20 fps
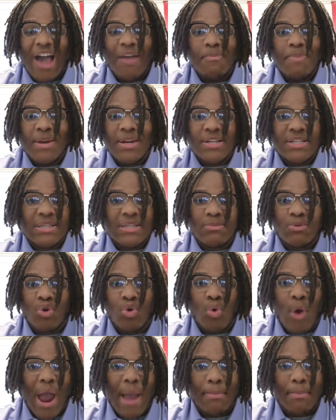been to some
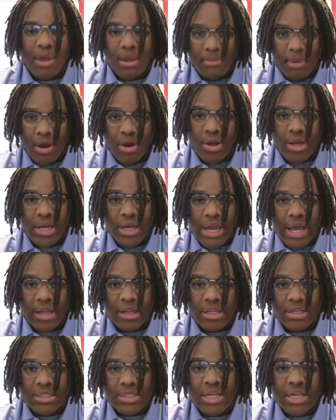crappy American
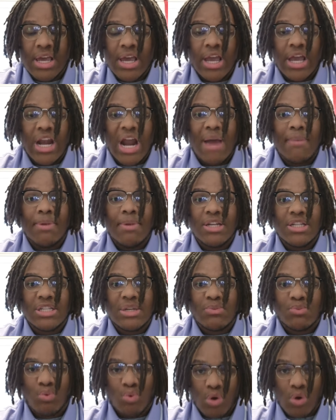delis, and I've been to
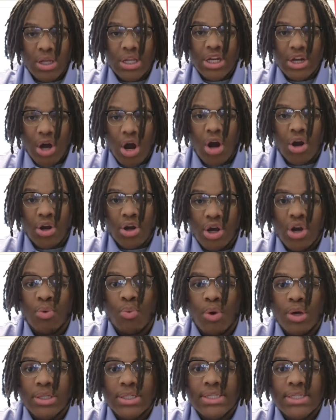some really darn good
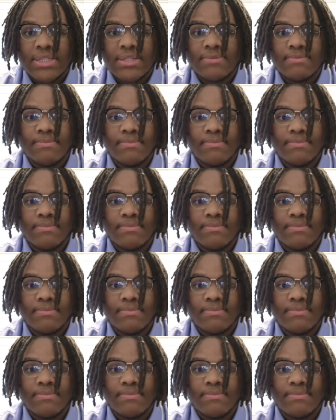ones.